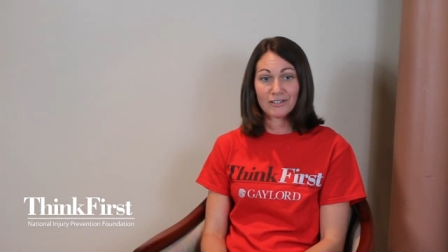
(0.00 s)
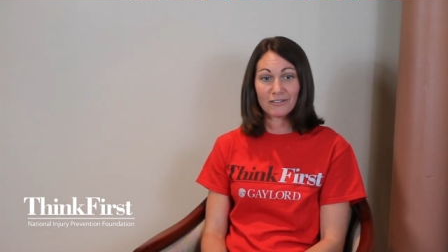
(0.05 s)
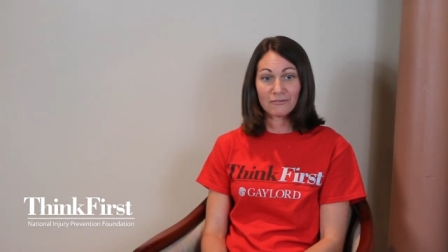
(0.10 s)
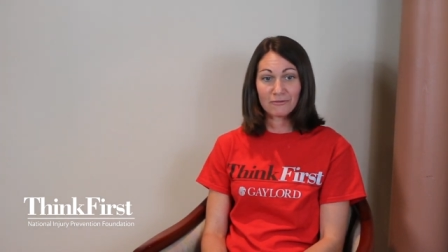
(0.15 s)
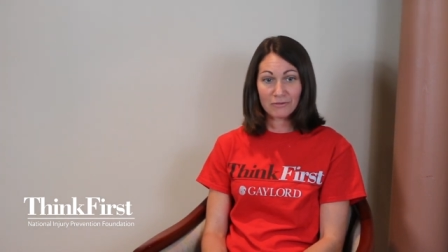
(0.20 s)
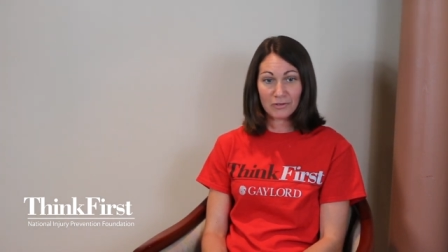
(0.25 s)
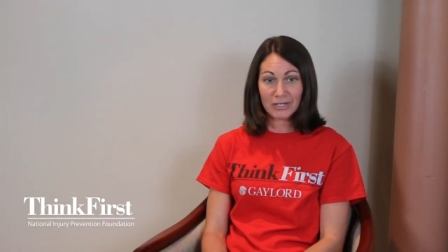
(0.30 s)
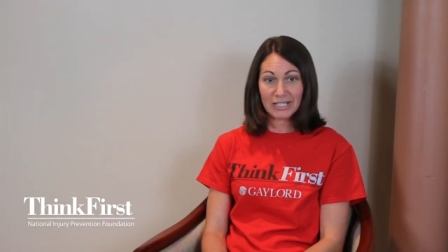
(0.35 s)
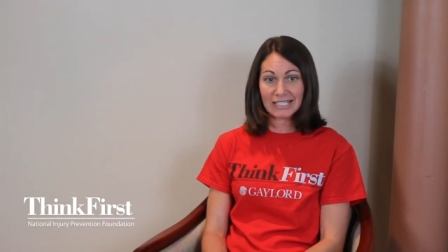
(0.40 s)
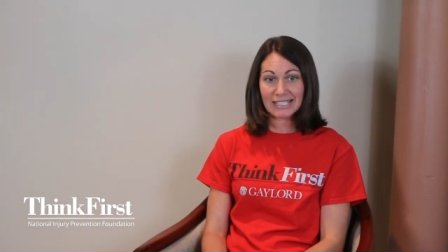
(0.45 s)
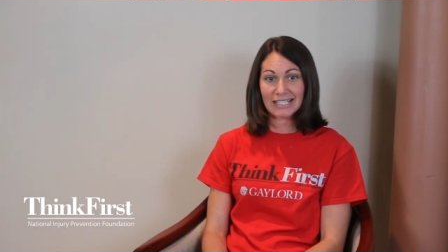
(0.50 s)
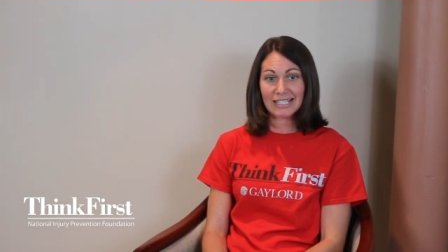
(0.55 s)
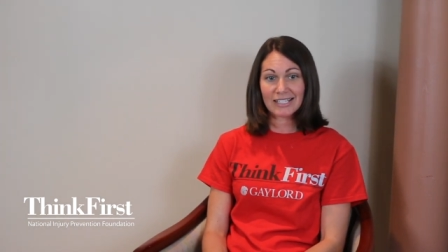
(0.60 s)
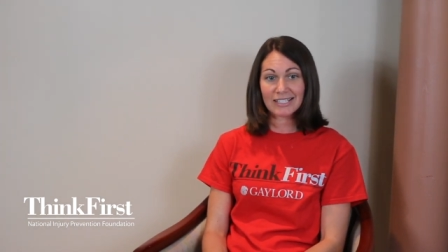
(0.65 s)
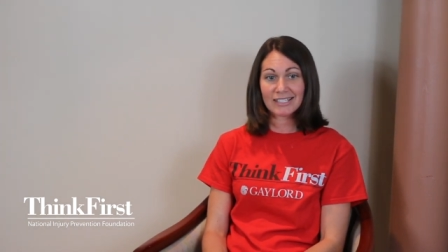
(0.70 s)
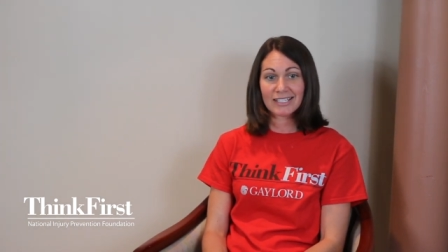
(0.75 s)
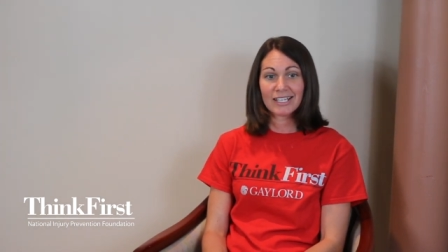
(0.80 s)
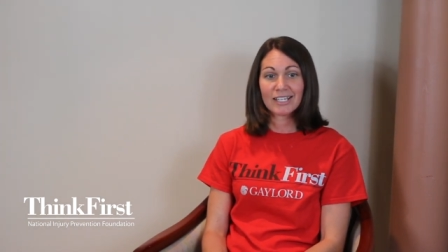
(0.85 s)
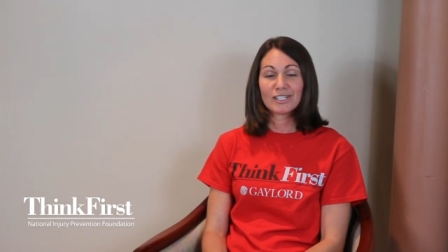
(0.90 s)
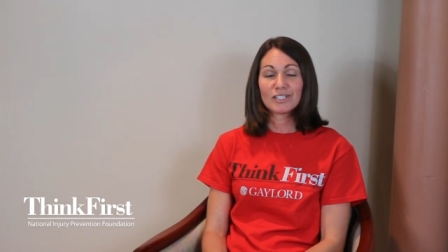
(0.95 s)
your
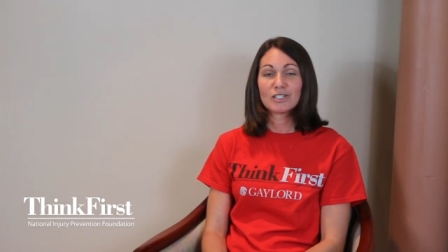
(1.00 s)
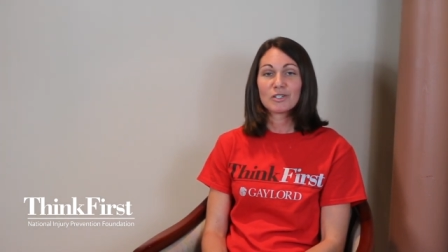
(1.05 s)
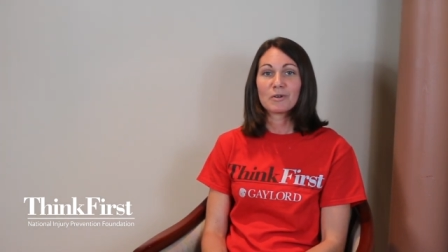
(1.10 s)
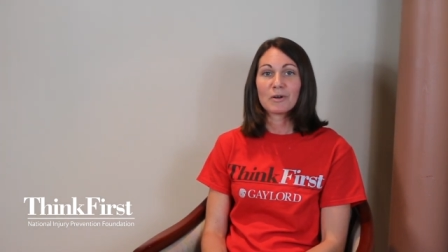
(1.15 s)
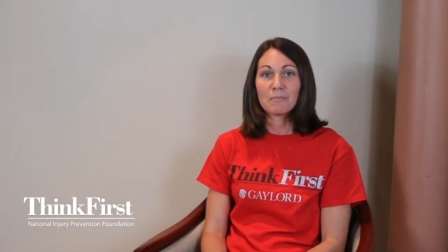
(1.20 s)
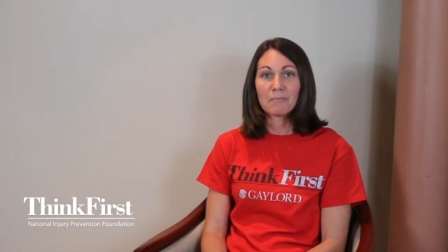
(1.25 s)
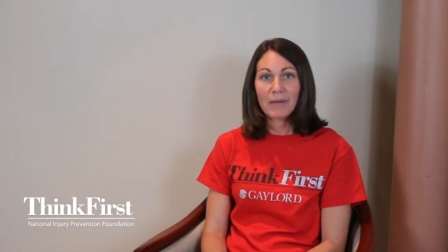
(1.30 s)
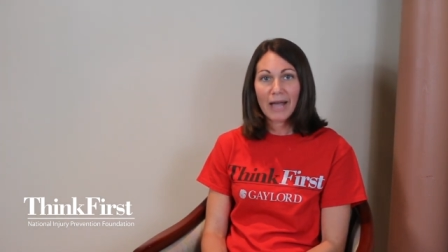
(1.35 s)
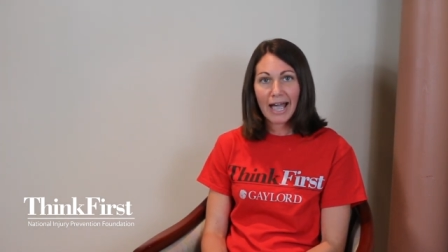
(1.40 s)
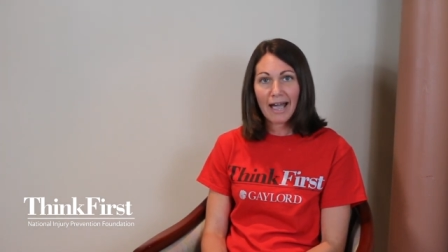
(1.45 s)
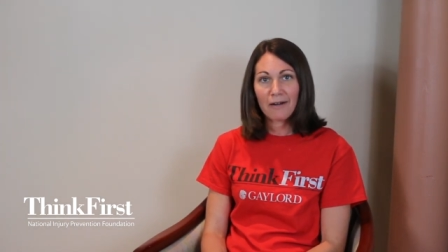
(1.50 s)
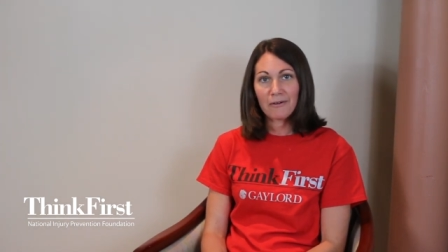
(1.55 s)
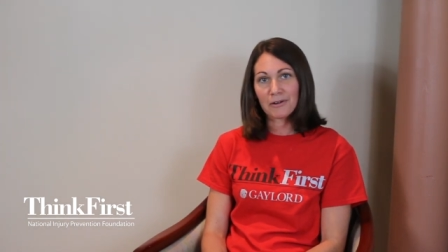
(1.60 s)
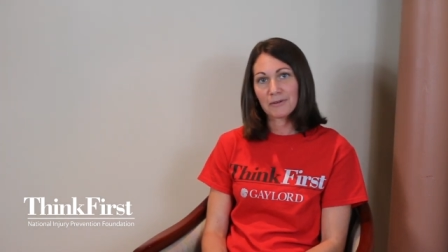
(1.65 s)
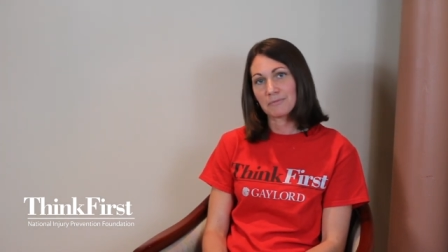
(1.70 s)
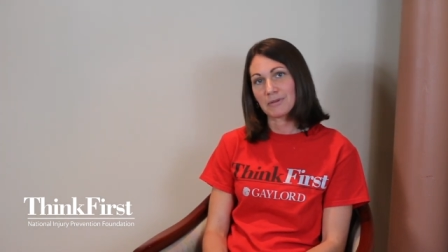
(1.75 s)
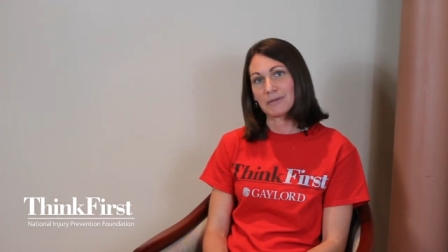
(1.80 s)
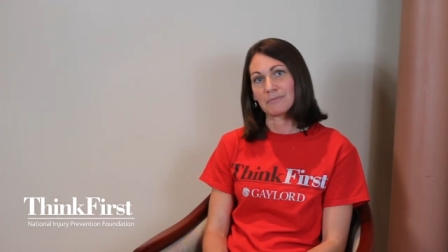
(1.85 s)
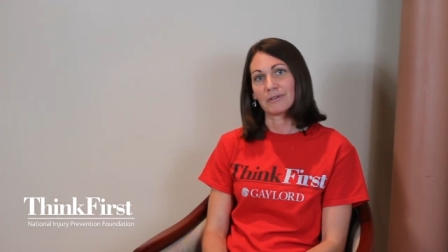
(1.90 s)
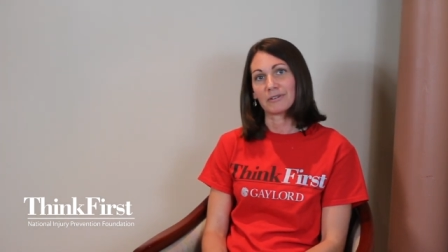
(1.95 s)
voices to
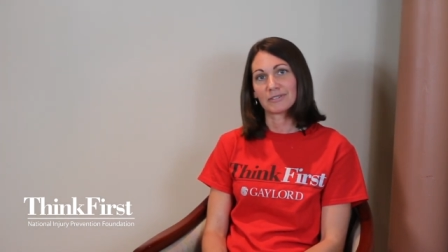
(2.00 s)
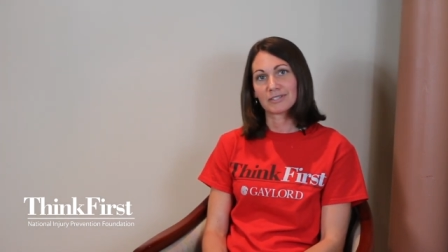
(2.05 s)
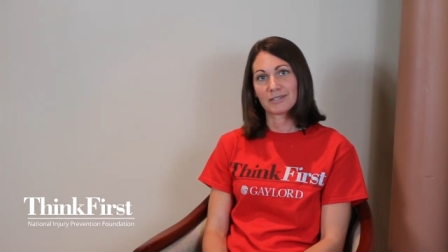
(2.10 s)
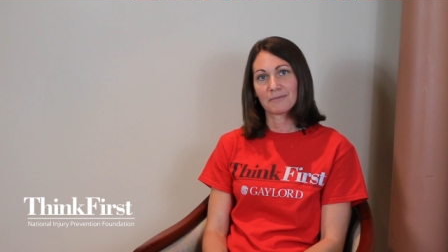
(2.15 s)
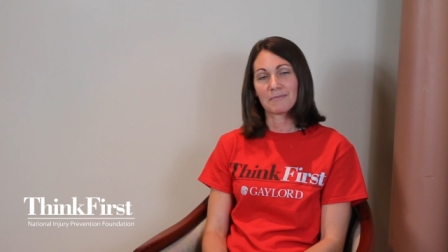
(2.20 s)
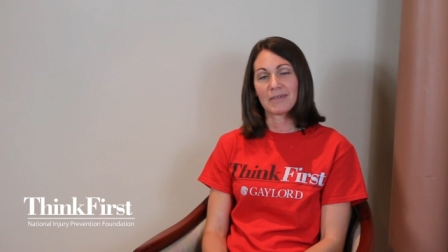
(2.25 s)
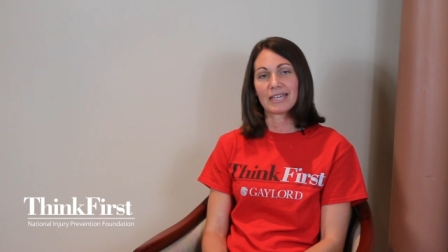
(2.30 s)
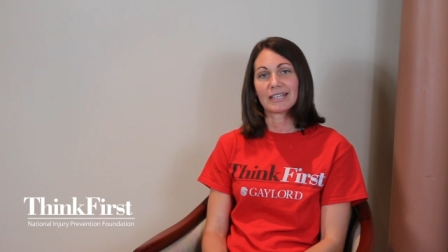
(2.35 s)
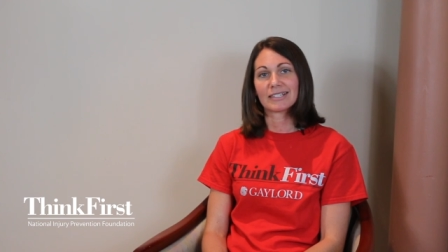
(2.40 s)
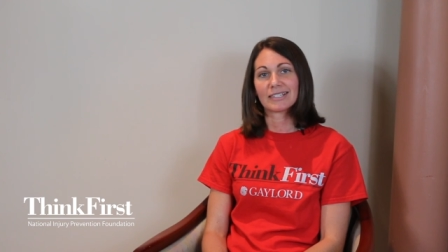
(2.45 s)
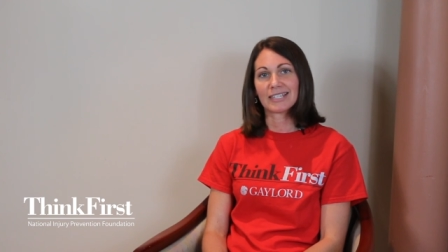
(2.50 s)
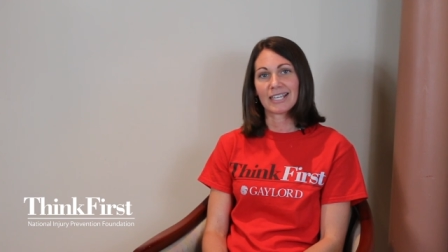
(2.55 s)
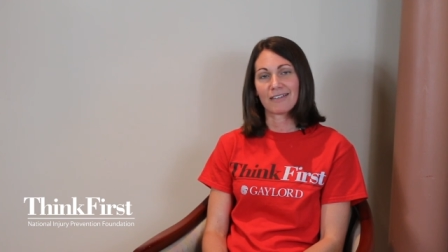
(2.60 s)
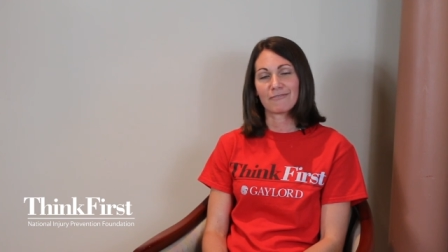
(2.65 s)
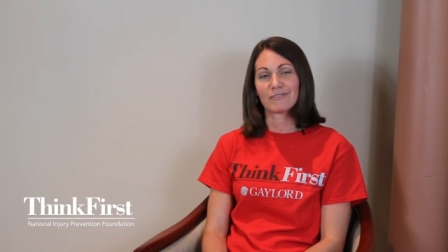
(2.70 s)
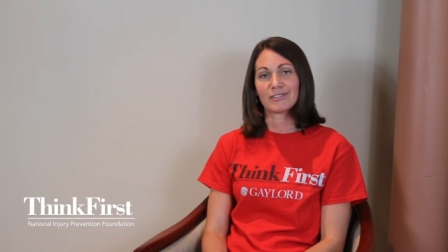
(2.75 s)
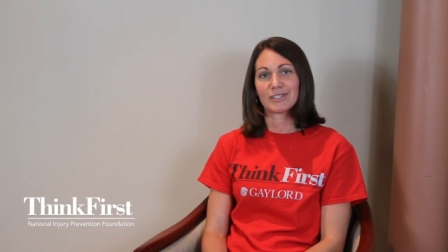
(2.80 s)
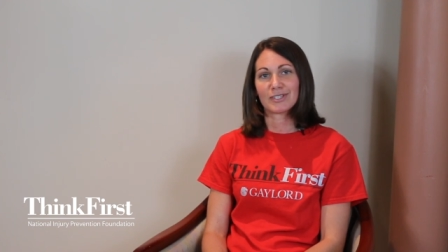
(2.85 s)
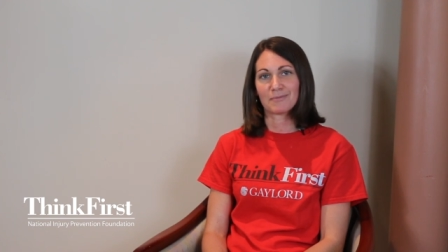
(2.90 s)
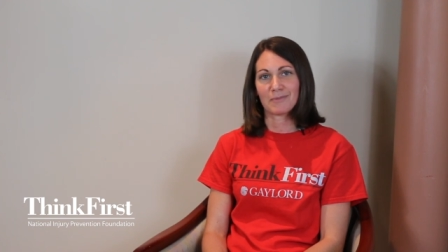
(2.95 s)
empower people to make
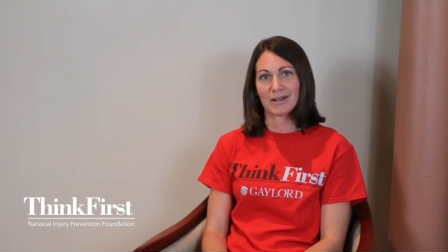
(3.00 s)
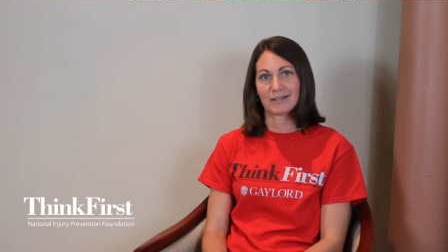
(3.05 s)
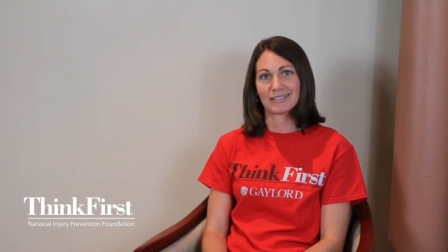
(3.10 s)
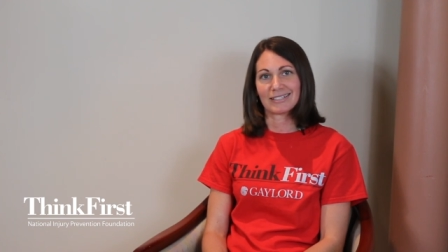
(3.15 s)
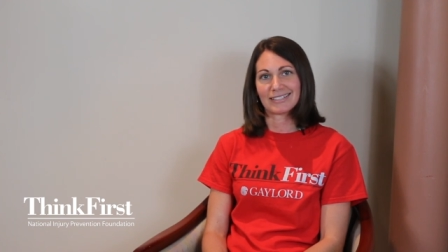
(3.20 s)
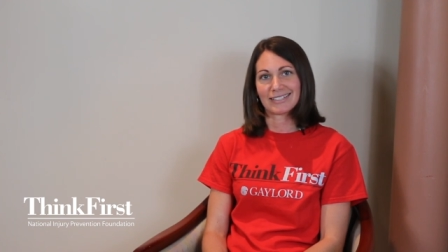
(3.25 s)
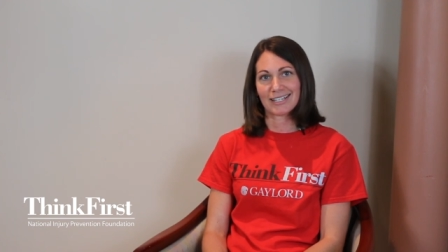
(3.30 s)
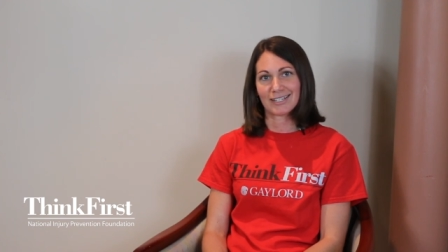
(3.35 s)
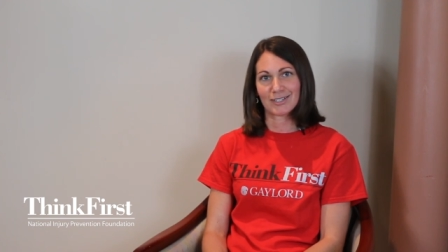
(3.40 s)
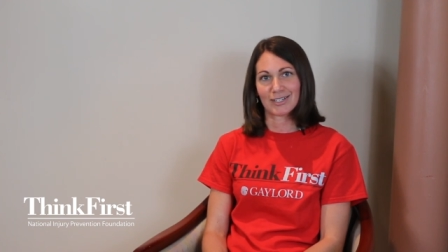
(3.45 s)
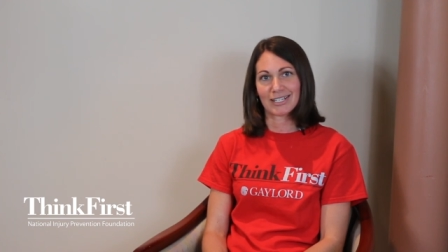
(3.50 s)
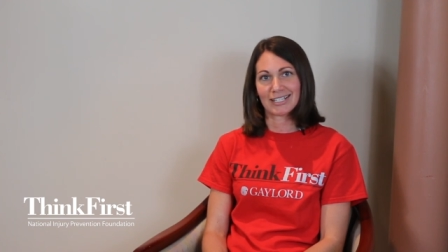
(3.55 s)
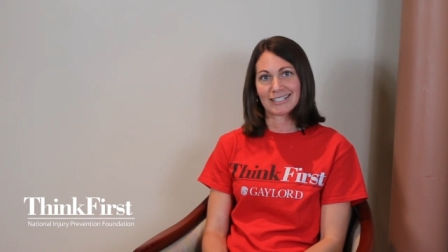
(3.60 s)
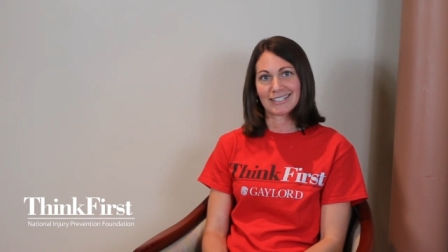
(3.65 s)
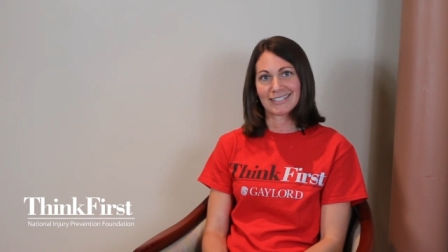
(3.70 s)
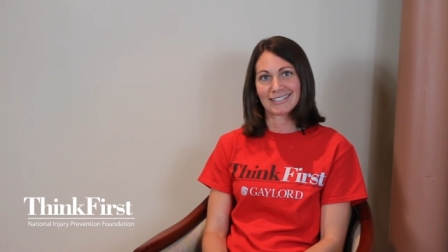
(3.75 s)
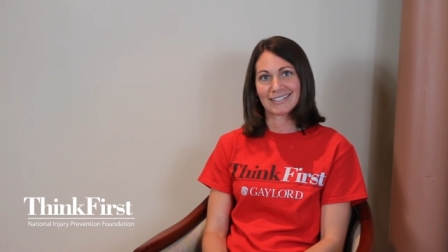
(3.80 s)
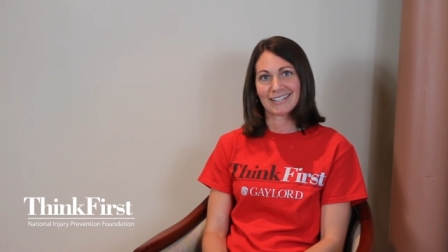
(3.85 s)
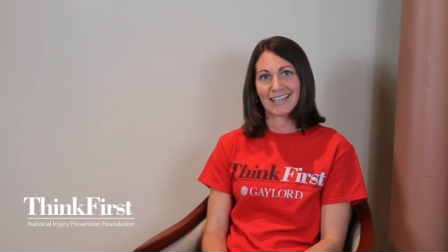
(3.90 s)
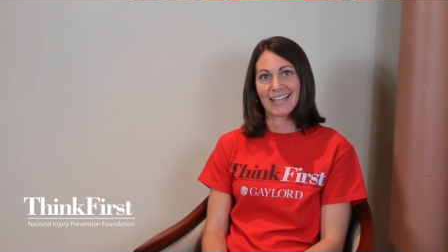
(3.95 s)
safe and smart
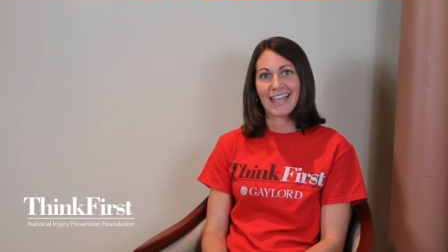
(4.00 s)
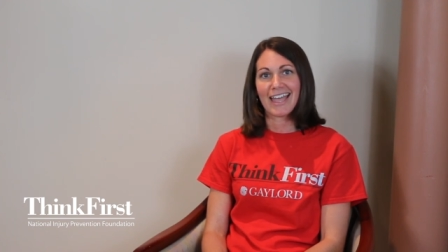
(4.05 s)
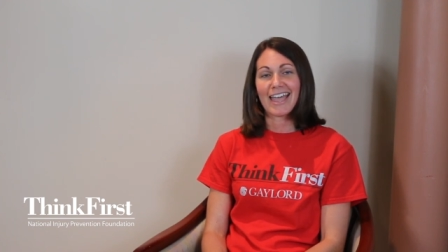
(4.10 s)
decisions